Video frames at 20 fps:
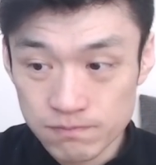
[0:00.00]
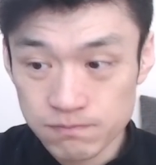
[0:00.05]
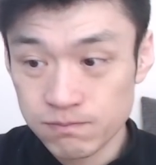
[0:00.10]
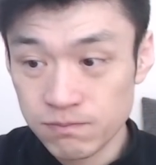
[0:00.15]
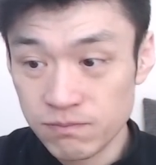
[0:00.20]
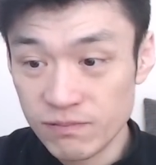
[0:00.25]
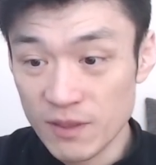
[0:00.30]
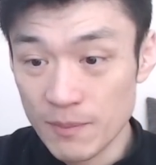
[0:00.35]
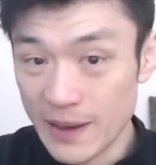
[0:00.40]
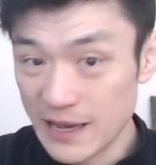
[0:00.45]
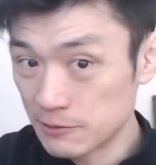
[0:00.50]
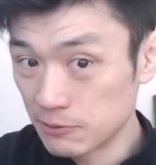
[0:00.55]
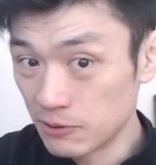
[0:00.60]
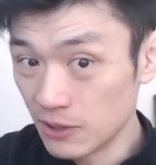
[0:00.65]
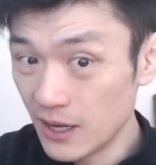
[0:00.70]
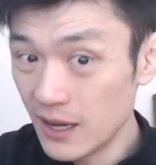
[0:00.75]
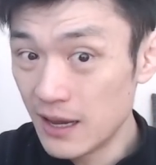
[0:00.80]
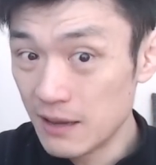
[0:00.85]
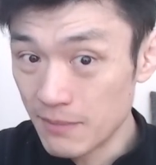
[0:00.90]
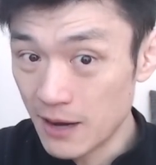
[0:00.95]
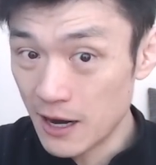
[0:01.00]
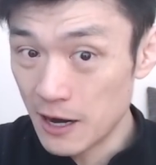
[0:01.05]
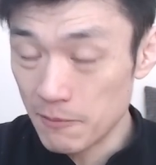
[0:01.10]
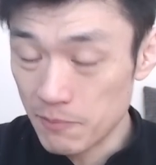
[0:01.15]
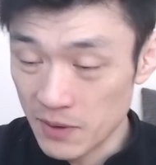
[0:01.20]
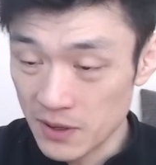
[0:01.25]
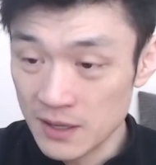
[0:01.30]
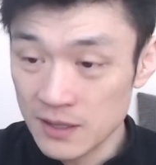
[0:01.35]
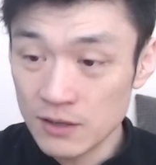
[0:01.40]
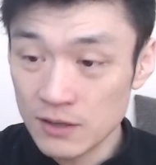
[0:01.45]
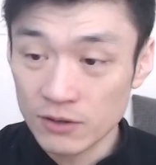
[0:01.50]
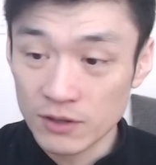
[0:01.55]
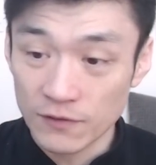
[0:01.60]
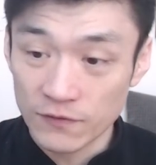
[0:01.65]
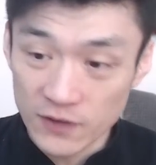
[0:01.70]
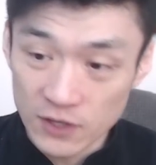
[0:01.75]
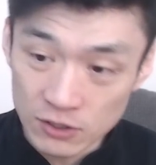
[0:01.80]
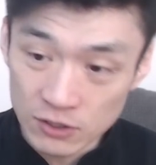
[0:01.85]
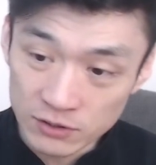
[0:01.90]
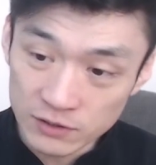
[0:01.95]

the best player, in my opinion, on the field